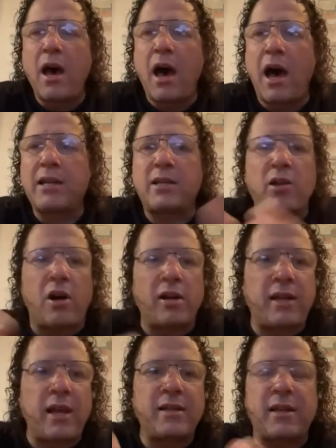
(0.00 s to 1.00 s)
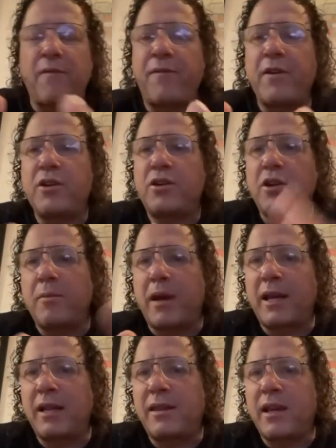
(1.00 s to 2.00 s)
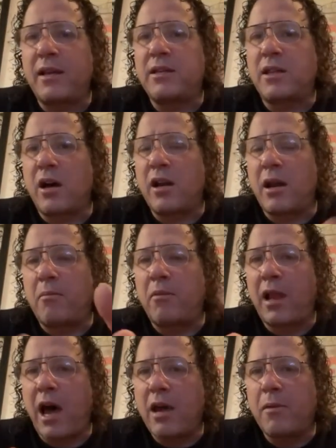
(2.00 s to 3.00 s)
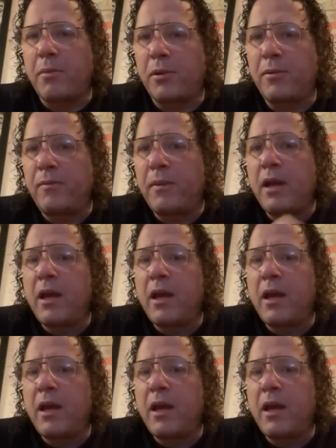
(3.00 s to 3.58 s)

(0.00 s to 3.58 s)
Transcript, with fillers: I start things, I finish them, I get things done, I'm reliable.